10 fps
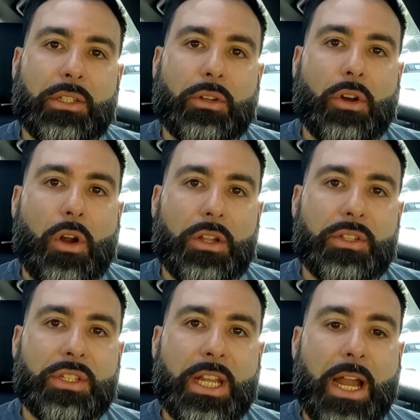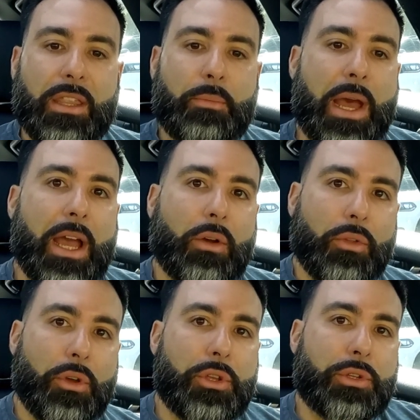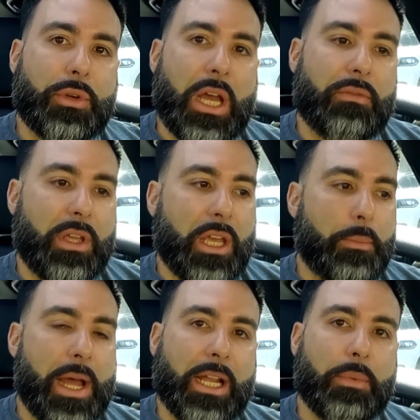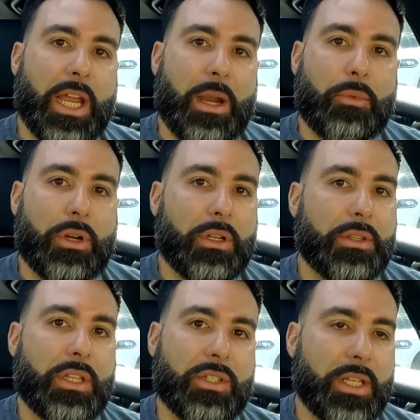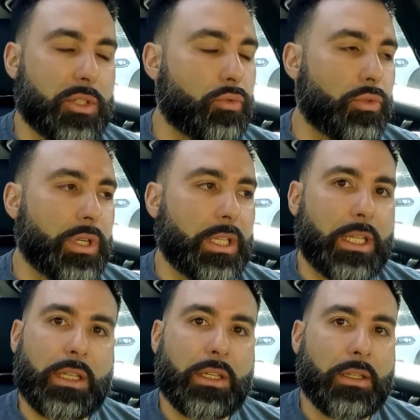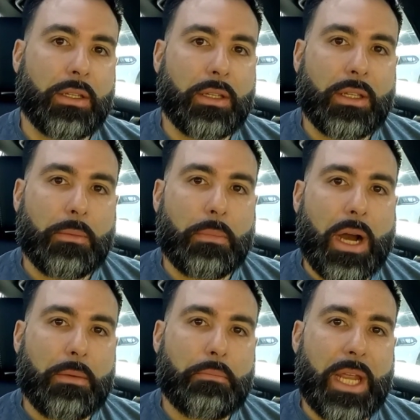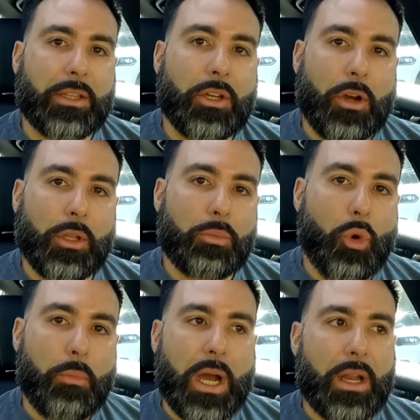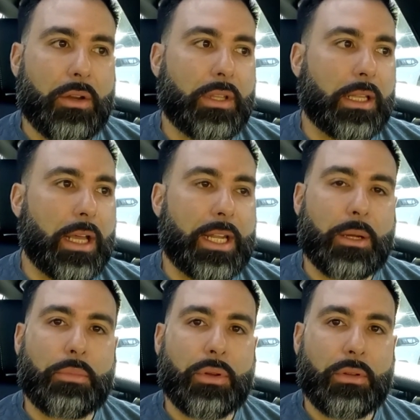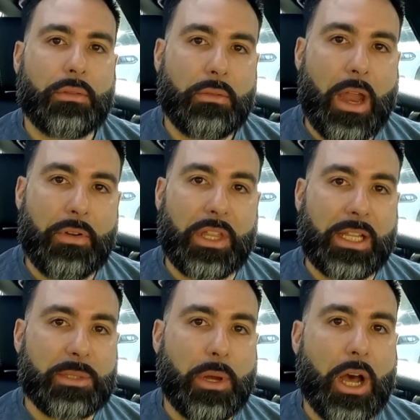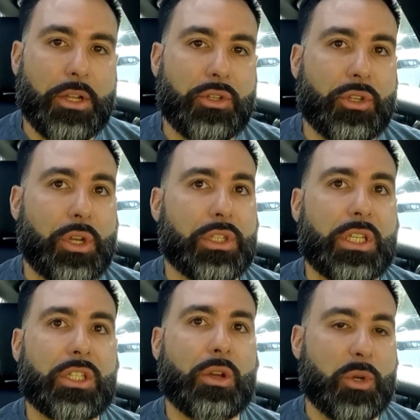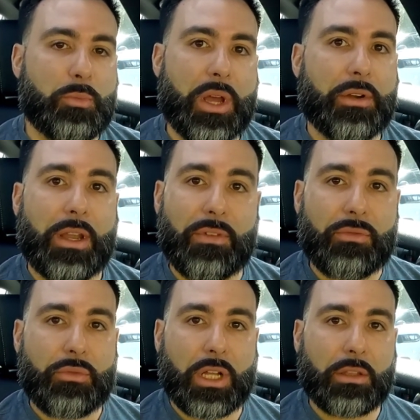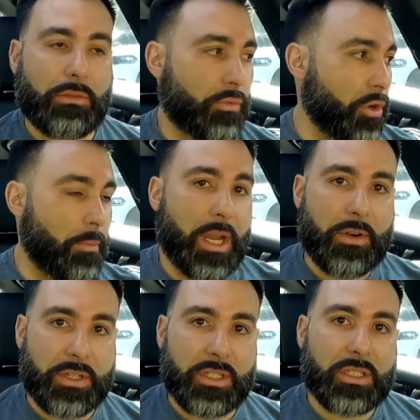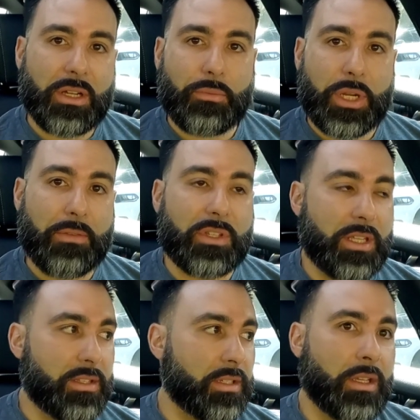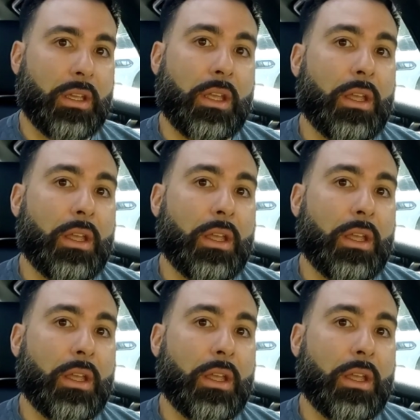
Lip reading: gets a little harder to see out of the back, although you do have a backup camera. These things really make the car look more modern. They light up everything that's behind you, so you can see so much better even through your mirrors and stuff when you have tints.